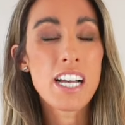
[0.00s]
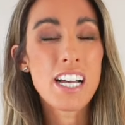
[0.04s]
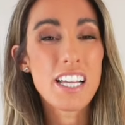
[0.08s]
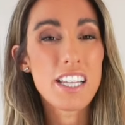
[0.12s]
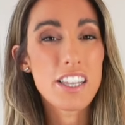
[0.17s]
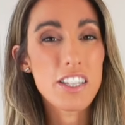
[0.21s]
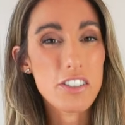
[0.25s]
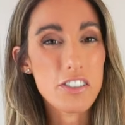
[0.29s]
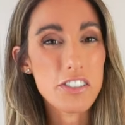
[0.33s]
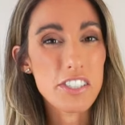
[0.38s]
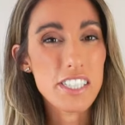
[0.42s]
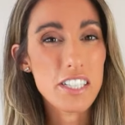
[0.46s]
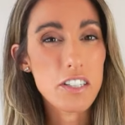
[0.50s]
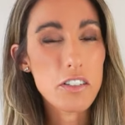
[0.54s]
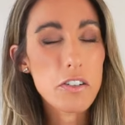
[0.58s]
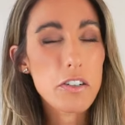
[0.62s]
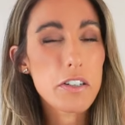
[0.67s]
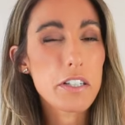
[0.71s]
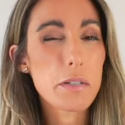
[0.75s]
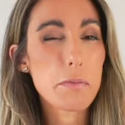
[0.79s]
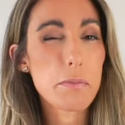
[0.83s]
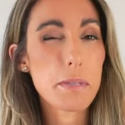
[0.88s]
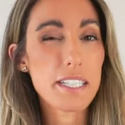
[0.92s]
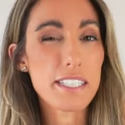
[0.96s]
they're still going
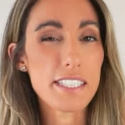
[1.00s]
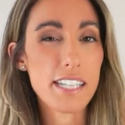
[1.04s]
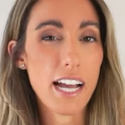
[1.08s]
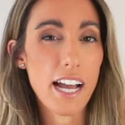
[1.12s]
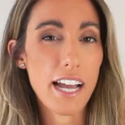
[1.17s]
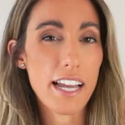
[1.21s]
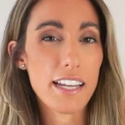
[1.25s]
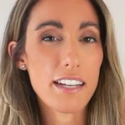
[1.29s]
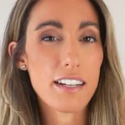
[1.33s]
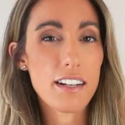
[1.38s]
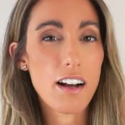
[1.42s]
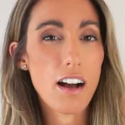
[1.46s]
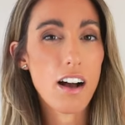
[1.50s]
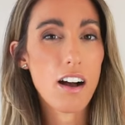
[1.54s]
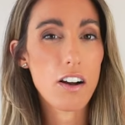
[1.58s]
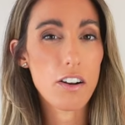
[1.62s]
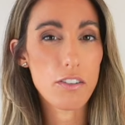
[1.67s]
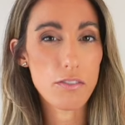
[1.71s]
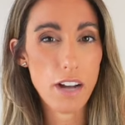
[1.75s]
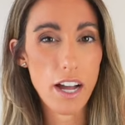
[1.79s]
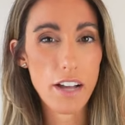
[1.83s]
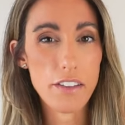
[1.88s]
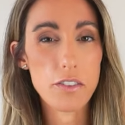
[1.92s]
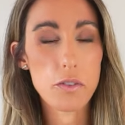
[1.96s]
to be tight
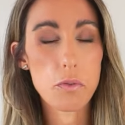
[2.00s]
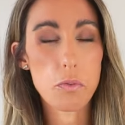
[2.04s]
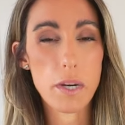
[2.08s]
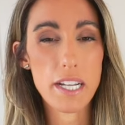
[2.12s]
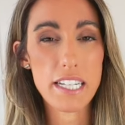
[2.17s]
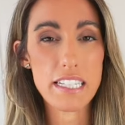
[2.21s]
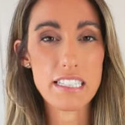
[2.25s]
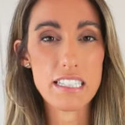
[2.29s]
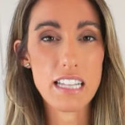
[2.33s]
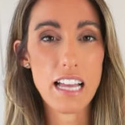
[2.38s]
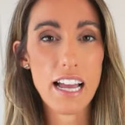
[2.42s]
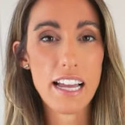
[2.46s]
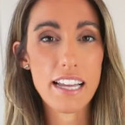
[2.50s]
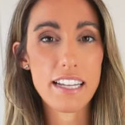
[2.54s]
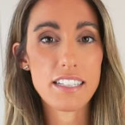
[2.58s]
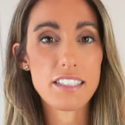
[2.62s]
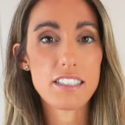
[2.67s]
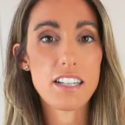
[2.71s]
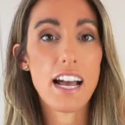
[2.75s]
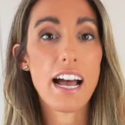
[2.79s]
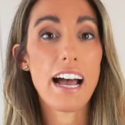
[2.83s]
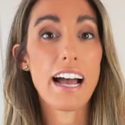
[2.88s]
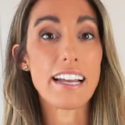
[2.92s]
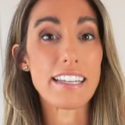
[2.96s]
around the
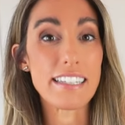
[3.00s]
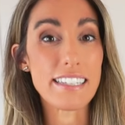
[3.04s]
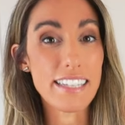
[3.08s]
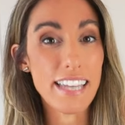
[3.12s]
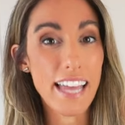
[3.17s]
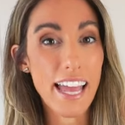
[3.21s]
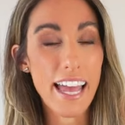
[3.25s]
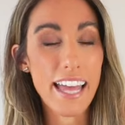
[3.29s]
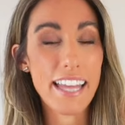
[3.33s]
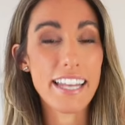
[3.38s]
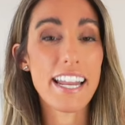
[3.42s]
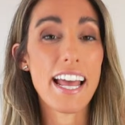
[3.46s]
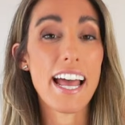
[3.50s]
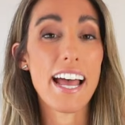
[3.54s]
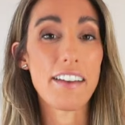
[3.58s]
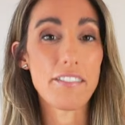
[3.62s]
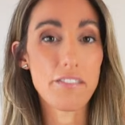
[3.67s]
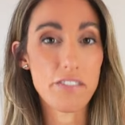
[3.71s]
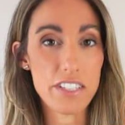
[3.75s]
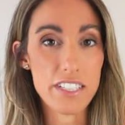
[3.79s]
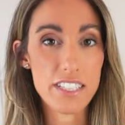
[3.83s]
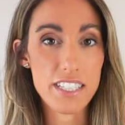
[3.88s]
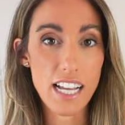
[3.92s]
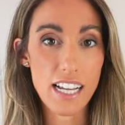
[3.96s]
waistline, again,
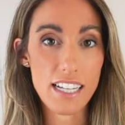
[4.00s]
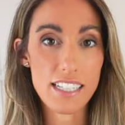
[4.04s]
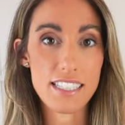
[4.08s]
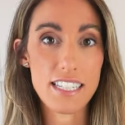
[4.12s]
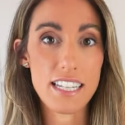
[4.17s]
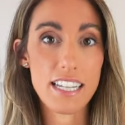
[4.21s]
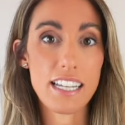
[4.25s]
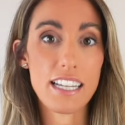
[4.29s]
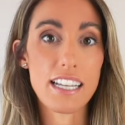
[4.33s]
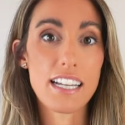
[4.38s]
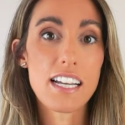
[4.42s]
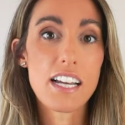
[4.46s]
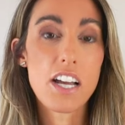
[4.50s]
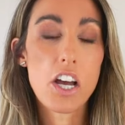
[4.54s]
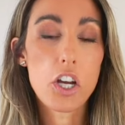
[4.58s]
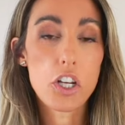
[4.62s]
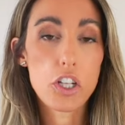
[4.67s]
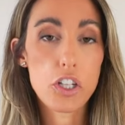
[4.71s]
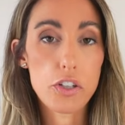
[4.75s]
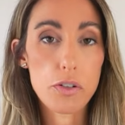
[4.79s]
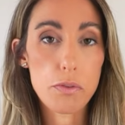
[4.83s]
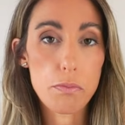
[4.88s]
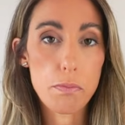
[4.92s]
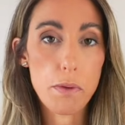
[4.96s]
emphasizing
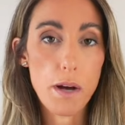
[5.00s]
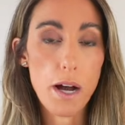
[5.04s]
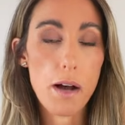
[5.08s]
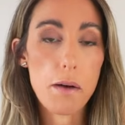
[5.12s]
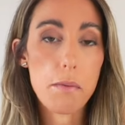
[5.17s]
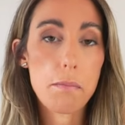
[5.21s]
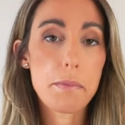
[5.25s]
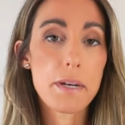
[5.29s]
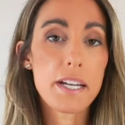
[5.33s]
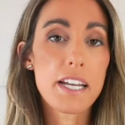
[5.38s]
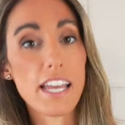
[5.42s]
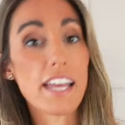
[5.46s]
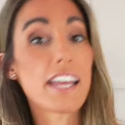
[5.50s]
your bump.